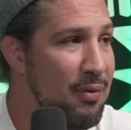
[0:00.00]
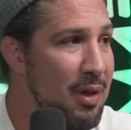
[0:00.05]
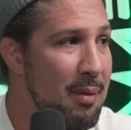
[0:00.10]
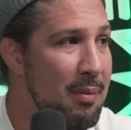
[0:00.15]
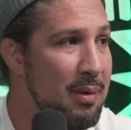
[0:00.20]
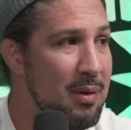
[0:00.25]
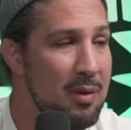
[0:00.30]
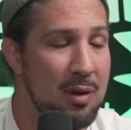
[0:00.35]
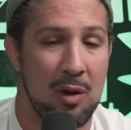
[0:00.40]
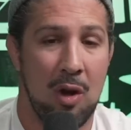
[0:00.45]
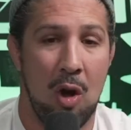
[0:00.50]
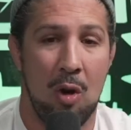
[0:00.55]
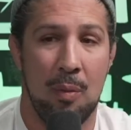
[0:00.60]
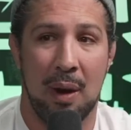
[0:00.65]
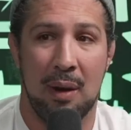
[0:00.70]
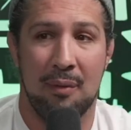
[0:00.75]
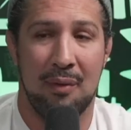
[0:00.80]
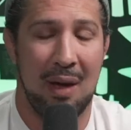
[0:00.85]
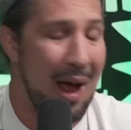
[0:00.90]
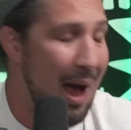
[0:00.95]
them as the co
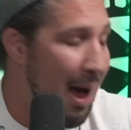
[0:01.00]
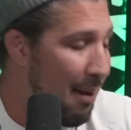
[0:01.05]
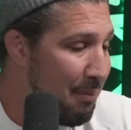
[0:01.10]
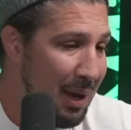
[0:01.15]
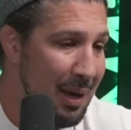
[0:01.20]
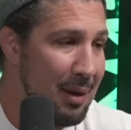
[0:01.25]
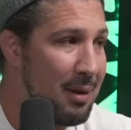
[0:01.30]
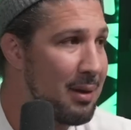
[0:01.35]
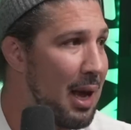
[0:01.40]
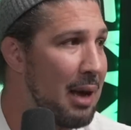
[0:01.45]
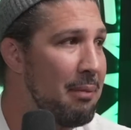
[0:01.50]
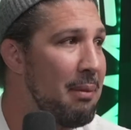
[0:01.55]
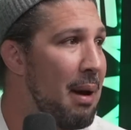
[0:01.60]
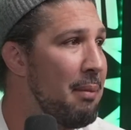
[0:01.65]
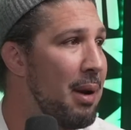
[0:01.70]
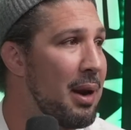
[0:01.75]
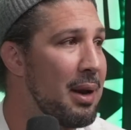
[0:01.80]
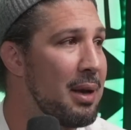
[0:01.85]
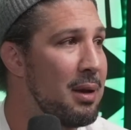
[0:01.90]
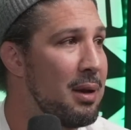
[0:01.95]
main event. I'm in. Take my
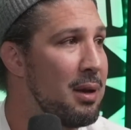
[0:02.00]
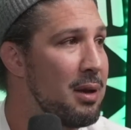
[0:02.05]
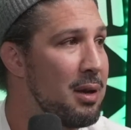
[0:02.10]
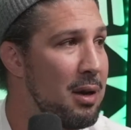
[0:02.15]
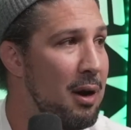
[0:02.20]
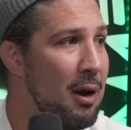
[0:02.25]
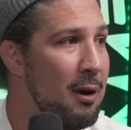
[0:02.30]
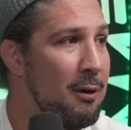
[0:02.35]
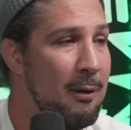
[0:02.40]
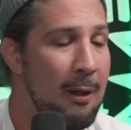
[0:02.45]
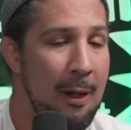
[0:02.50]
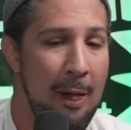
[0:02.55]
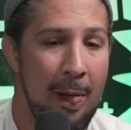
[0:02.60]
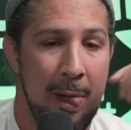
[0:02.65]
money. You know?